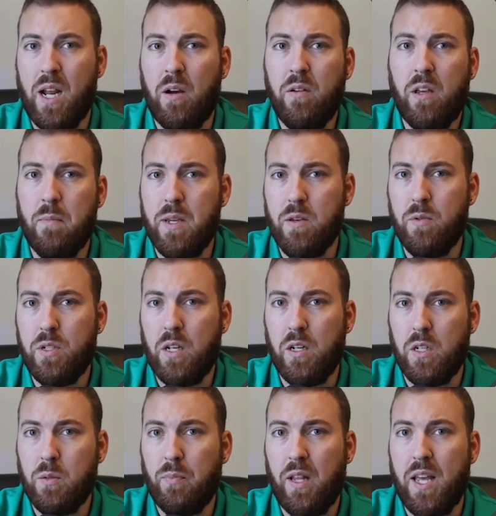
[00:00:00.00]
can be used to
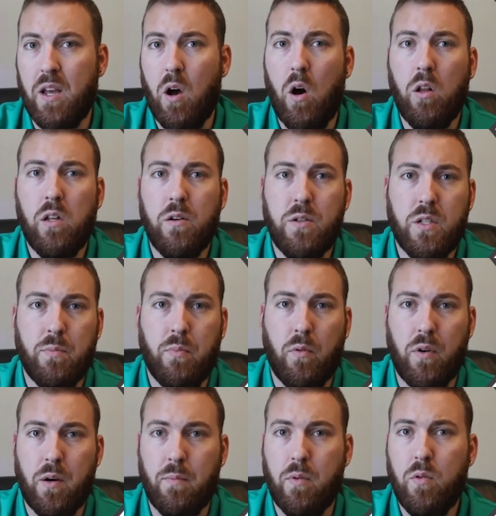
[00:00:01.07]
display all our
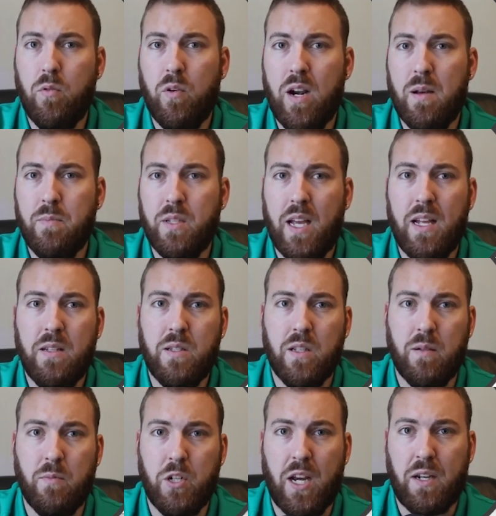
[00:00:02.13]
supported programs and
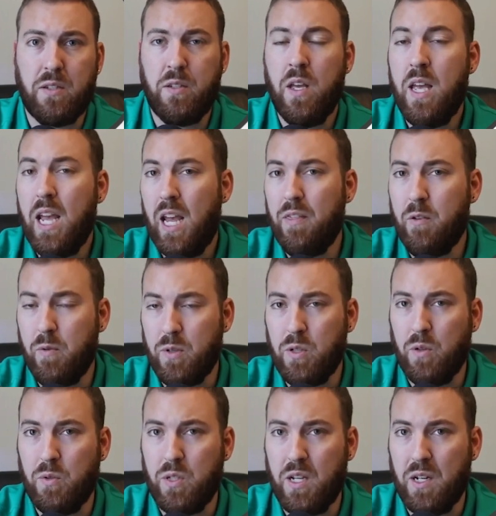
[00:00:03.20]
subjects and their
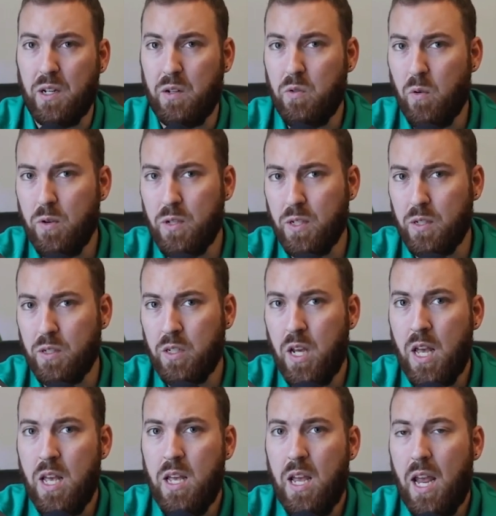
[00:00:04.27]
associated courses,
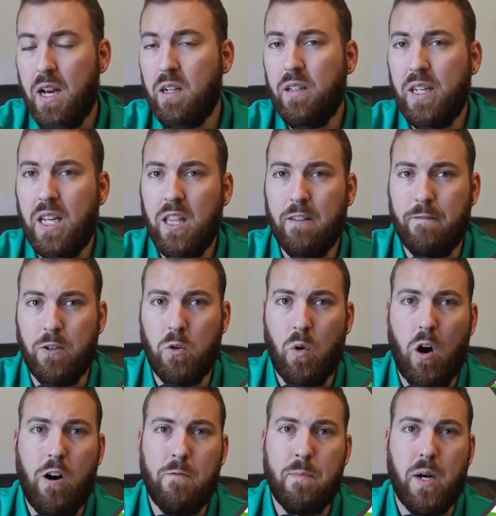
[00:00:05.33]
and clicking the View
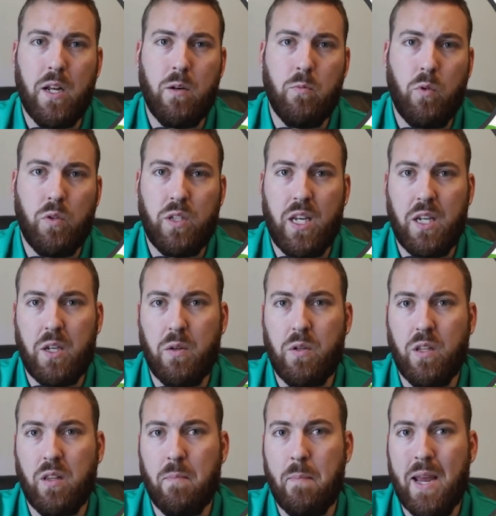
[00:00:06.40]
All button will take you
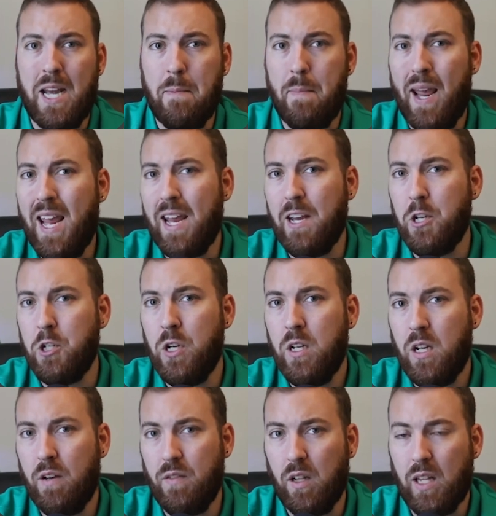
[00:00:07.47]
to the main page
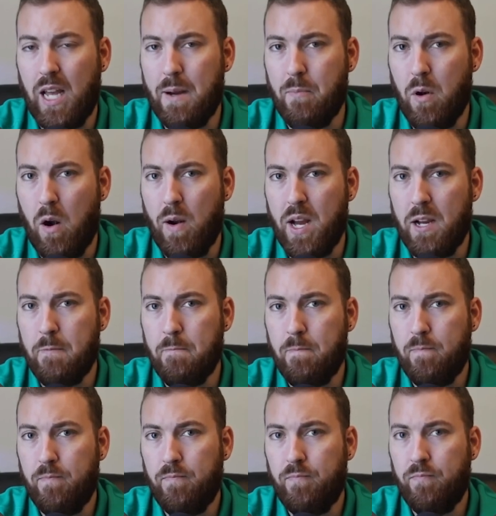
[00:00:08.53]
of the library.
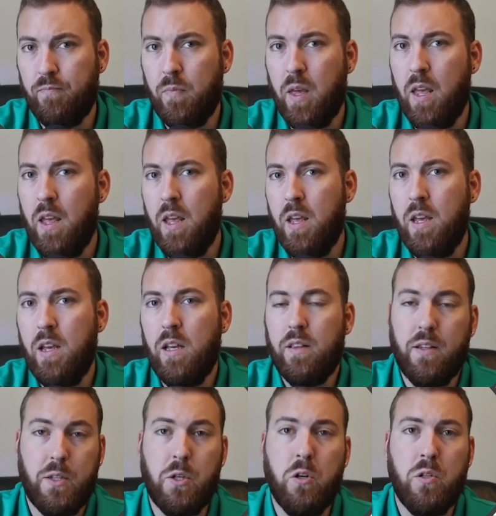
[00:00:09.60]

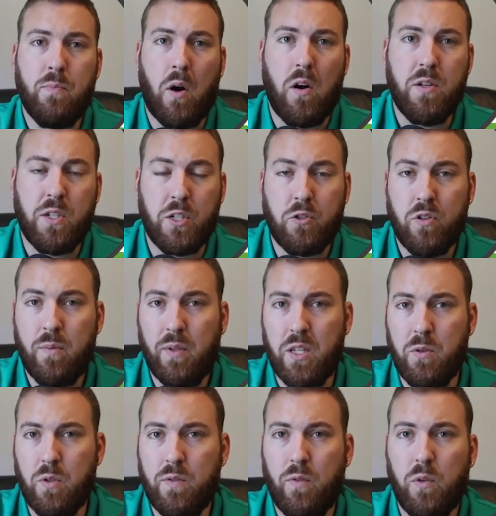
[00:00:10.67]
The search bar is extremely
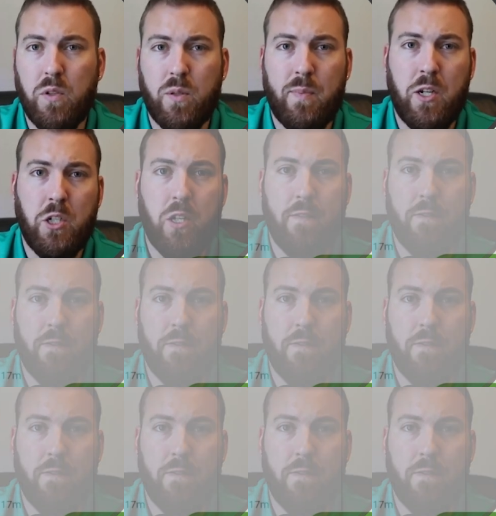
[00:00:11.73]
useful, especially for